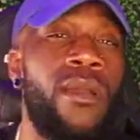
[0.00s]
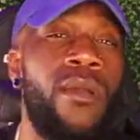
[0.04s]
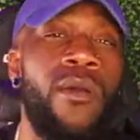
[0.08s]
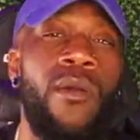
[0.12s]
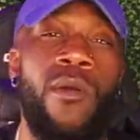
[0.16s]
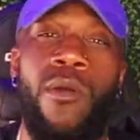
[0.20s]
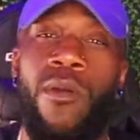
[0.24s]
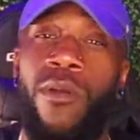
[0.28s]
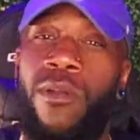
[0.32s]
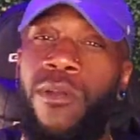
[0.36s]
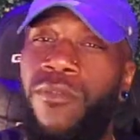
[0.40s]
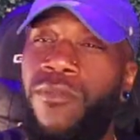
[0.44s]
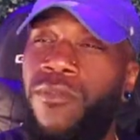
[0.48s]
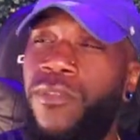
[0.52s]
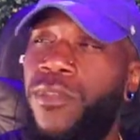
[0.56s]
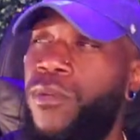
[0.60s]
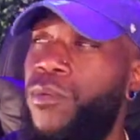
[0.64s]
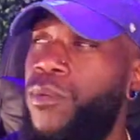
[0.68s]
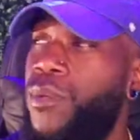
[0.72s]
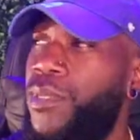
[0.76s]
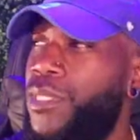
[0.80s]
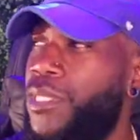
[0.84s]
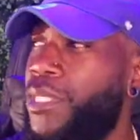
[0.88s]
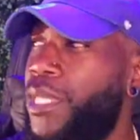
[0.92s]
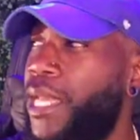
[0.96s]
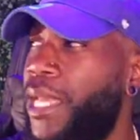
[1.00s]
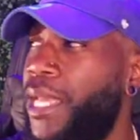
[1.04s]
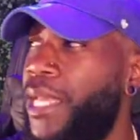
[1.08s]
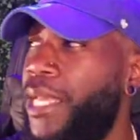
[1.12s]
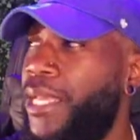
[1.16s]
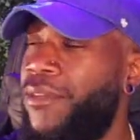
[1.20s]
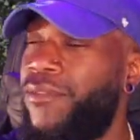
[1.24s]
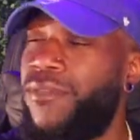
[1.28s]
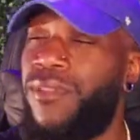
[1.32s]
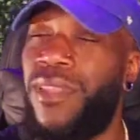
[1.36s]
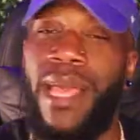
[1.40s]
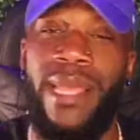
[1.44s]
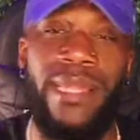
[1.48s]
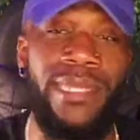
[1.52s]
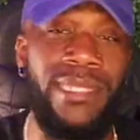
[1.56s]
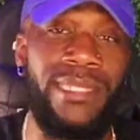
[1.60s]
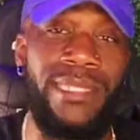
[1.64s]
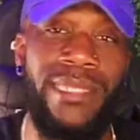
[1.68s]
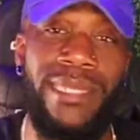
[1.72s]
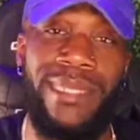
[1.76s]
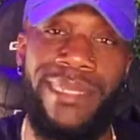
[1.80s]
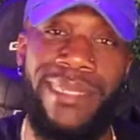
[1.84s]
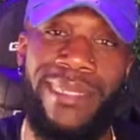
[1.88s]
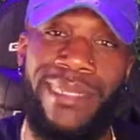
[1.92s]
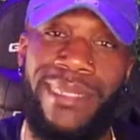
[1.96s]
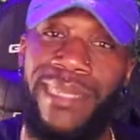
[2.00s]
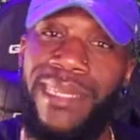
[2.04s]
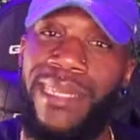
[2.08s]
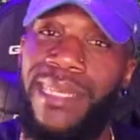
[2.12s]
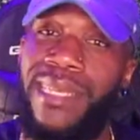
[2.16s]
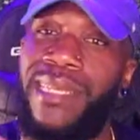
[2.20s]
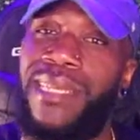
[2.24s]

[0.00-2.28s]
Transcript: or if you as a flight attendant,